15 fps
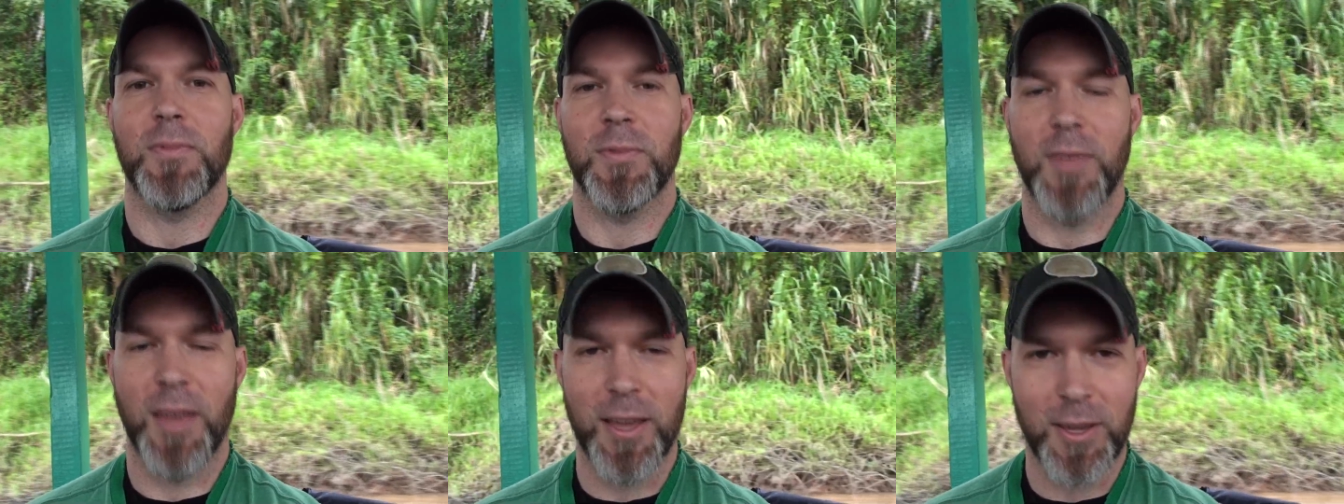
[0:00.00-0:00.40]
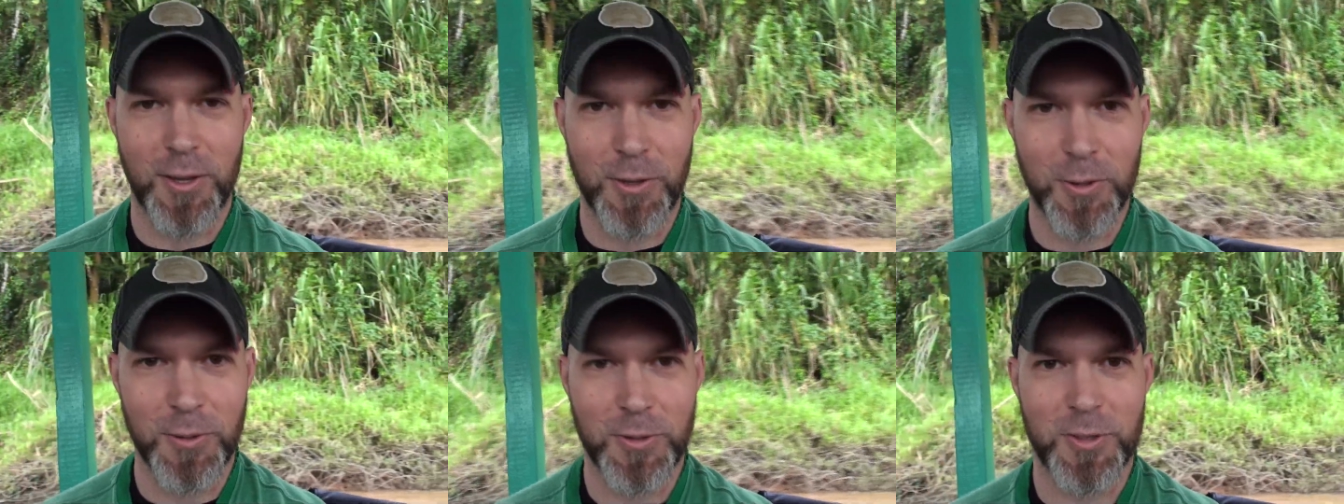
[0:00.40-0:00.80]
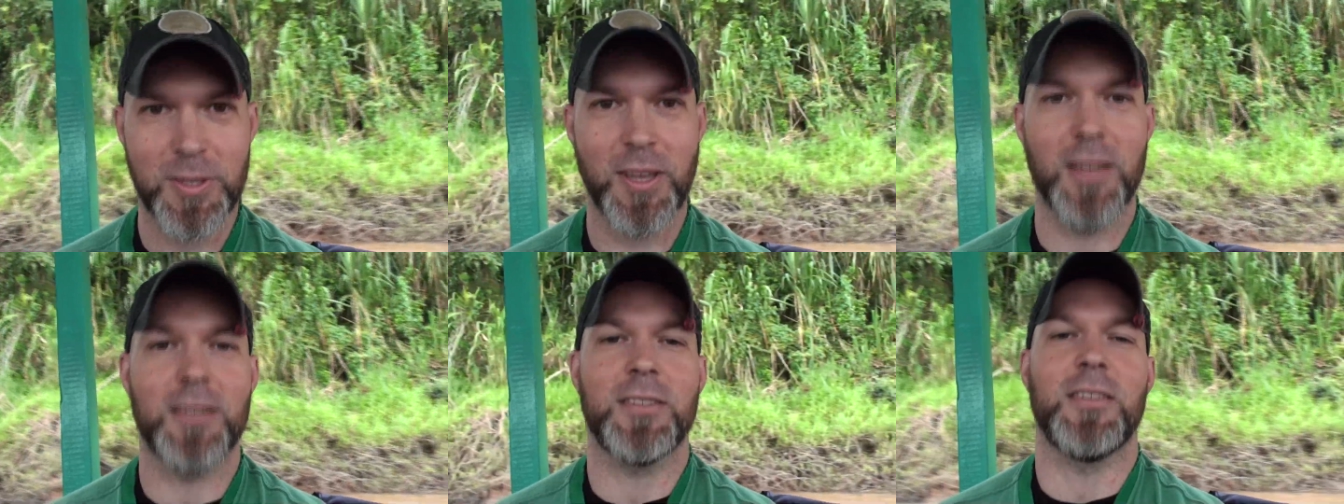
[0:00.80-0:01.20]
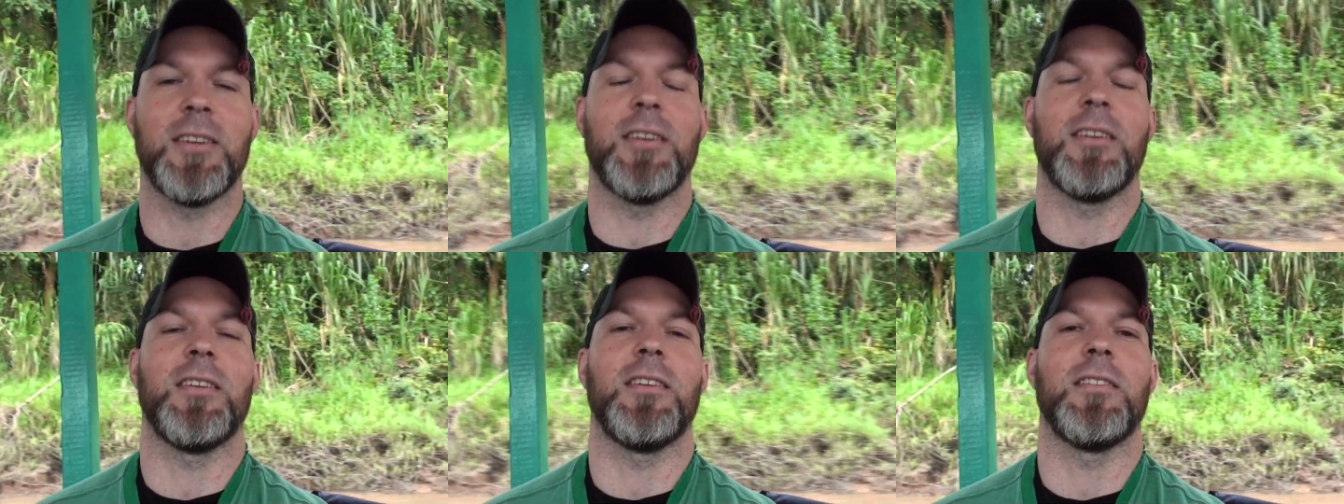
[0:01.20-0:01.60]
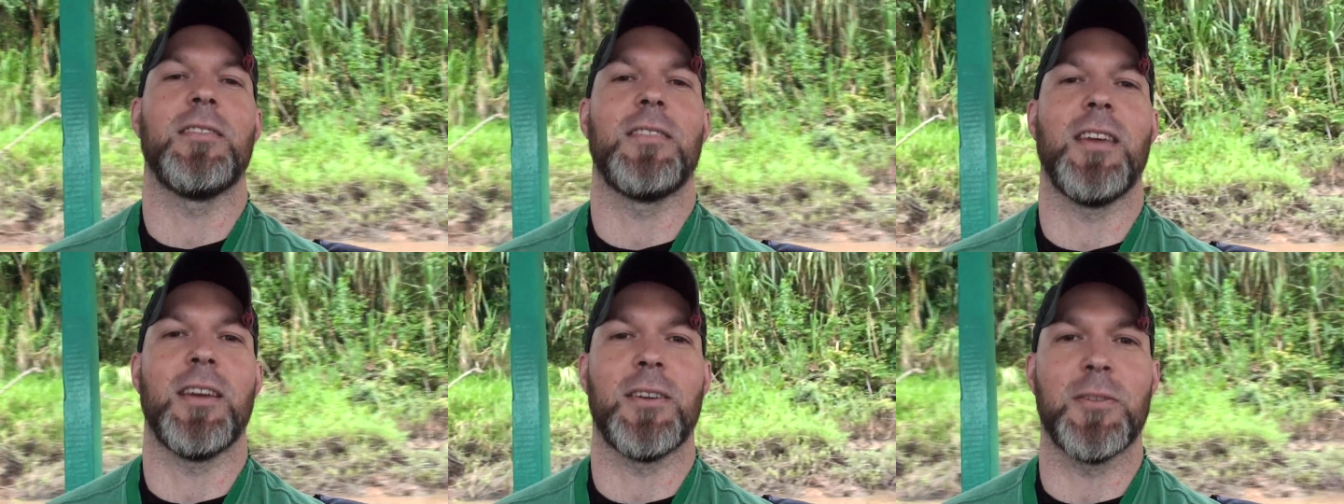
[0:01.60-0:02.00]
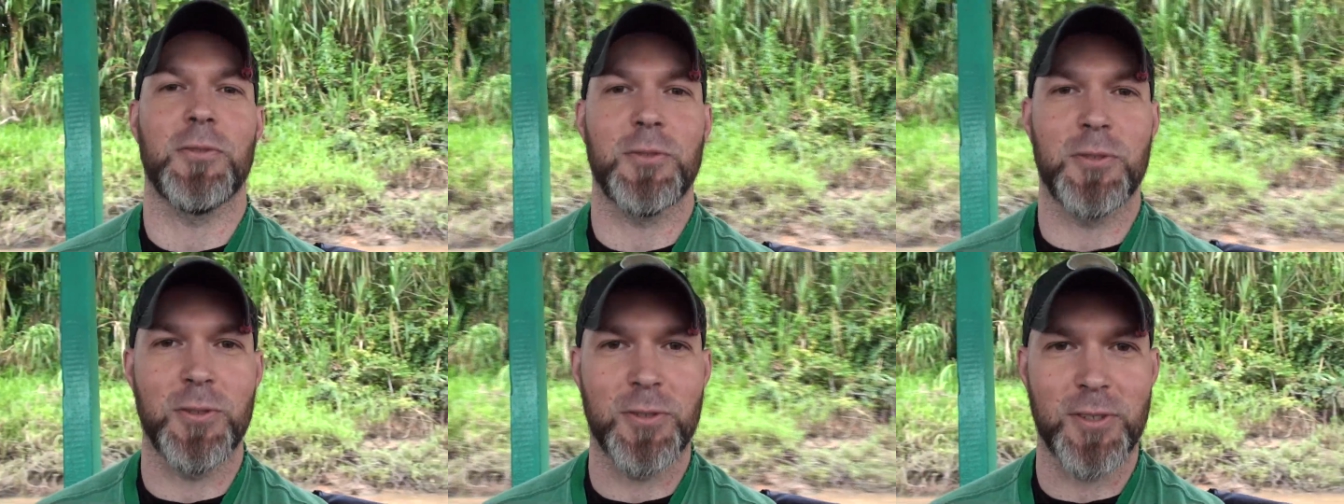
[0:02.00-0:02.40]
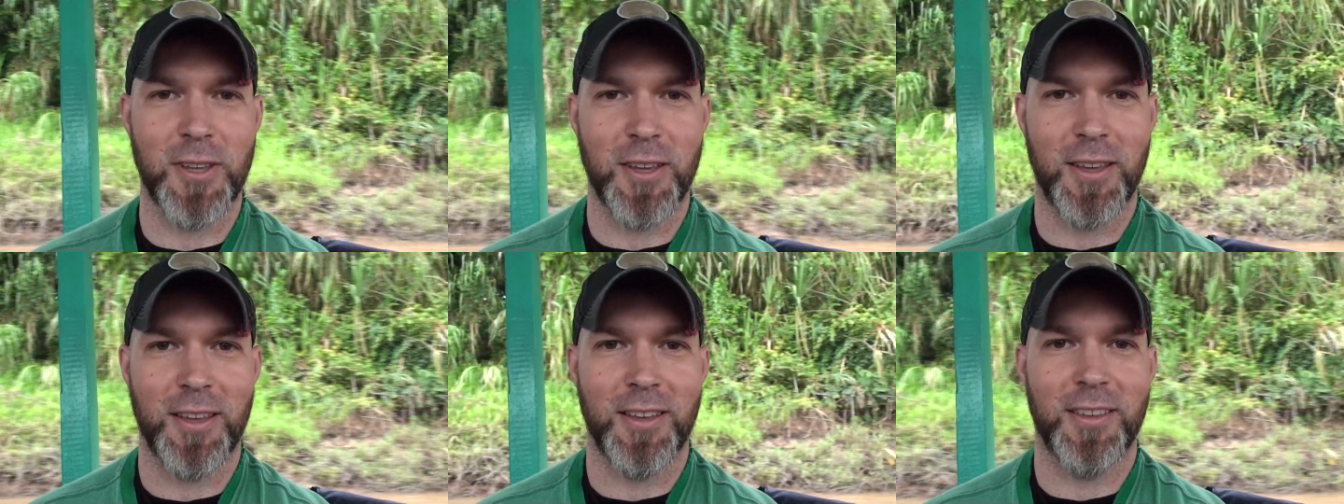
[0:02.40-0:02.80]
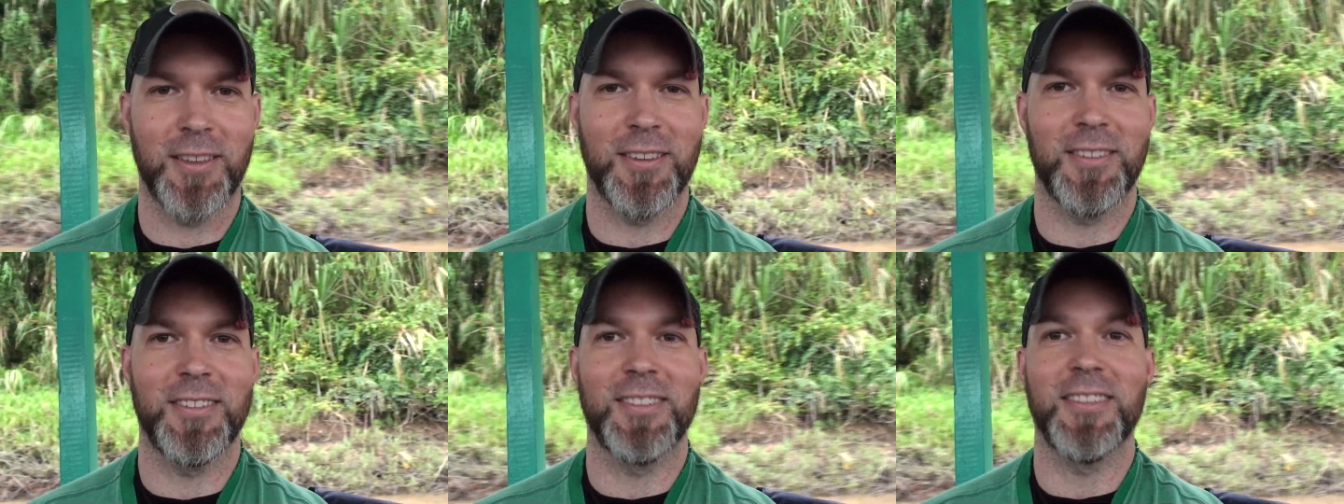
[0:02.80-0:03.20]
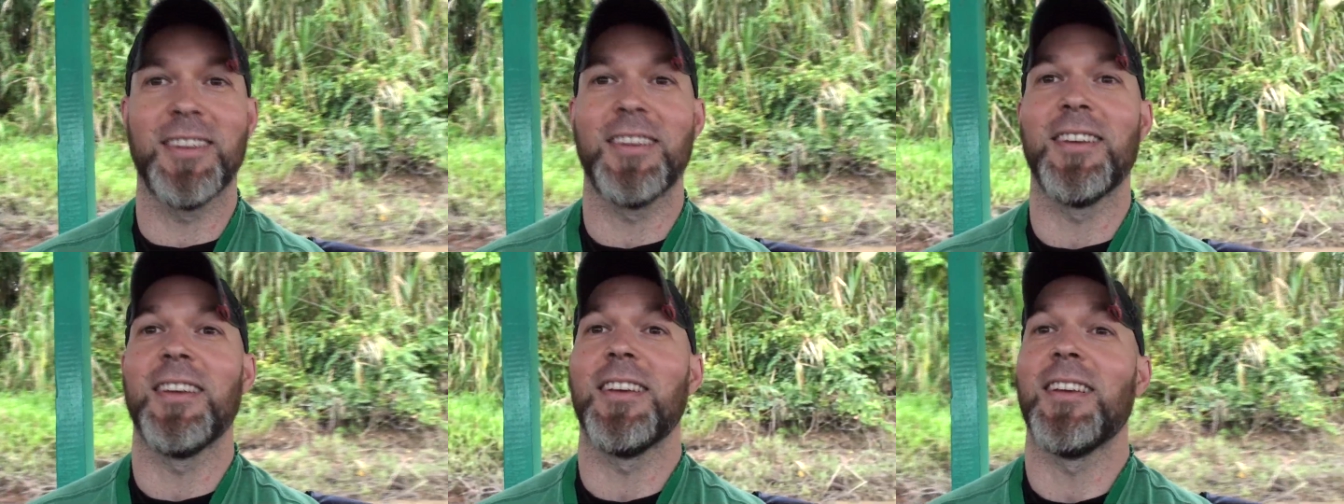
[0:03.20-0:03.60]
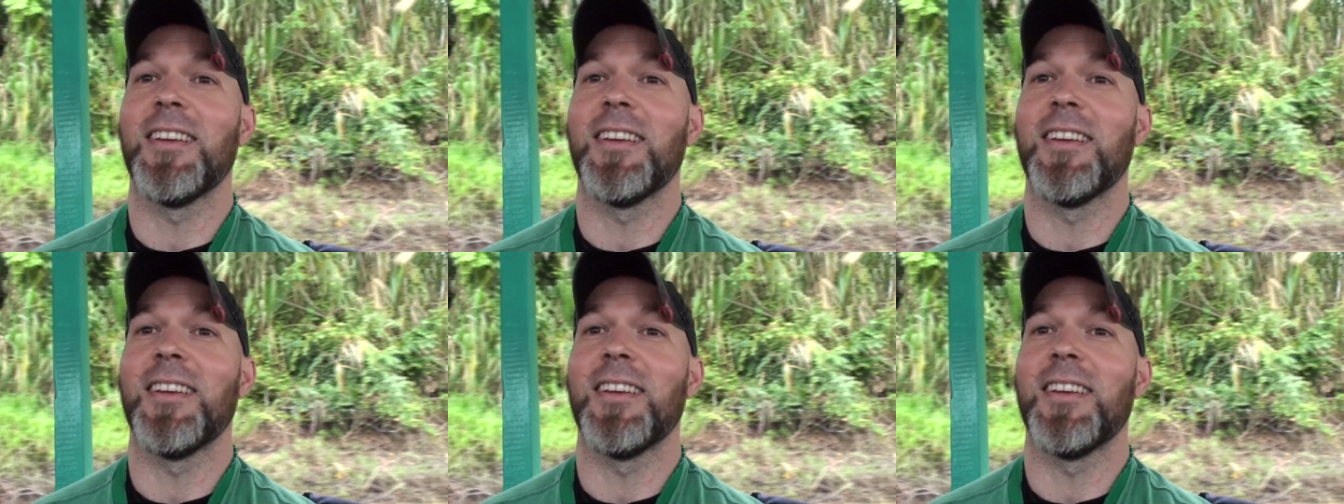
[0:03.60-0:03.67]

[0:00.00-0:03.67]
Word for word: your essence rising down and coming into communion.